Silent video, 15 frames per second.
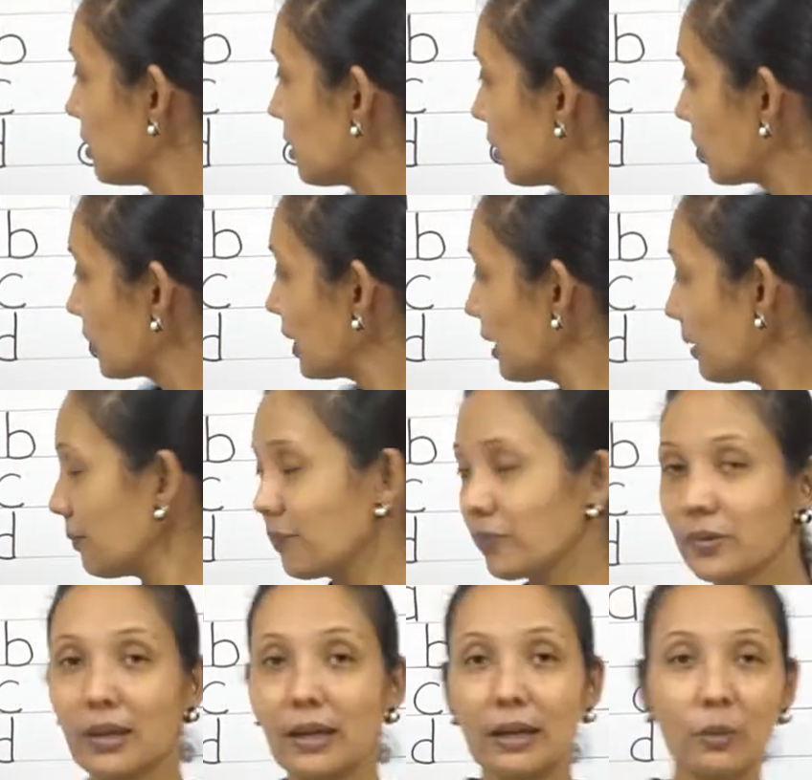Okay.
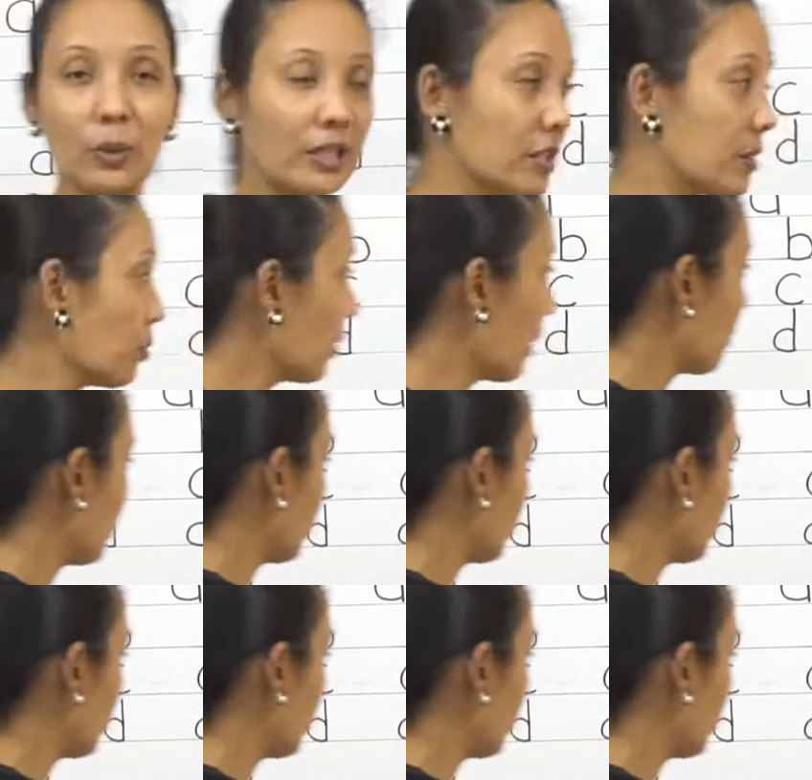Once more I will